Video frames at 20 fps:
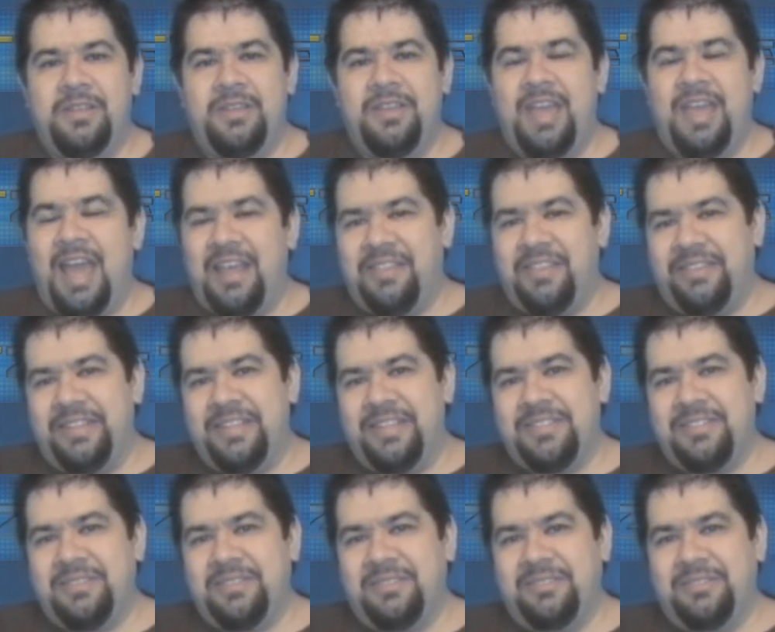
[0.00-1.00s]

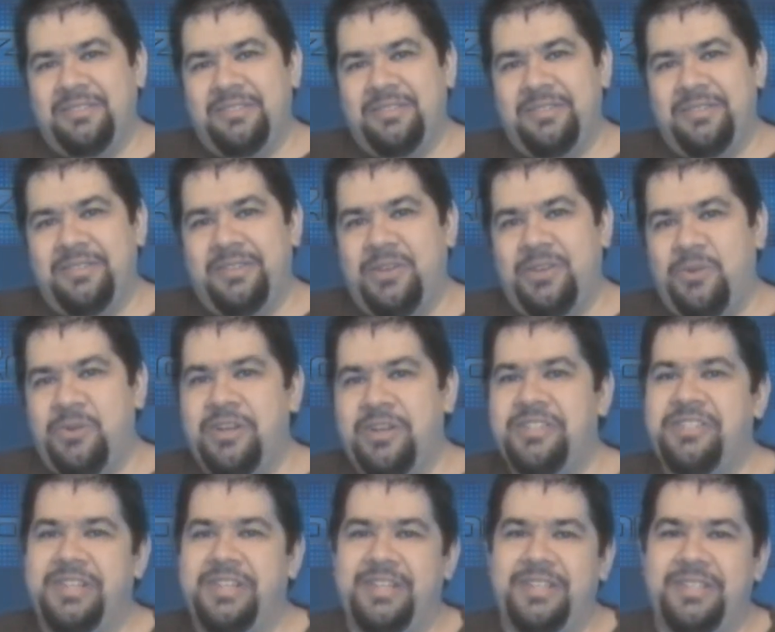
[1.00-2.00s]
Catholics,
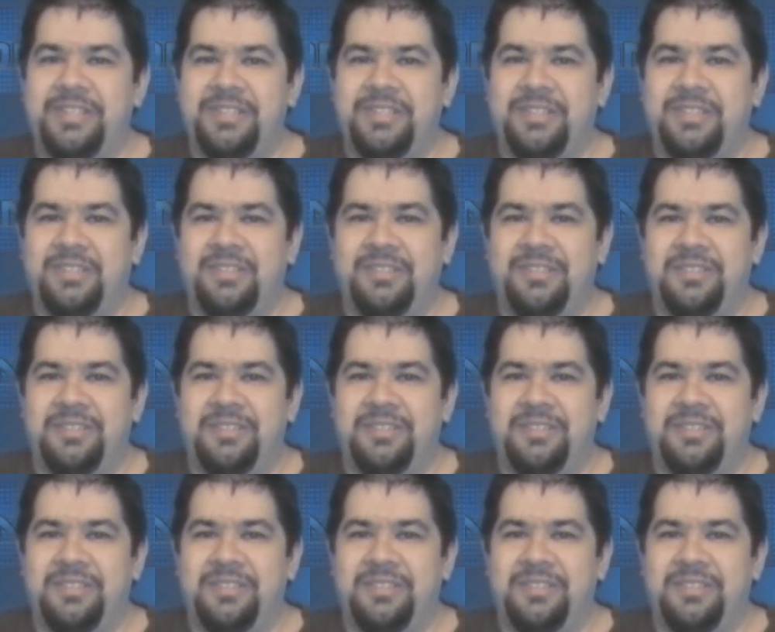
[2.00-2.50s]
Christians,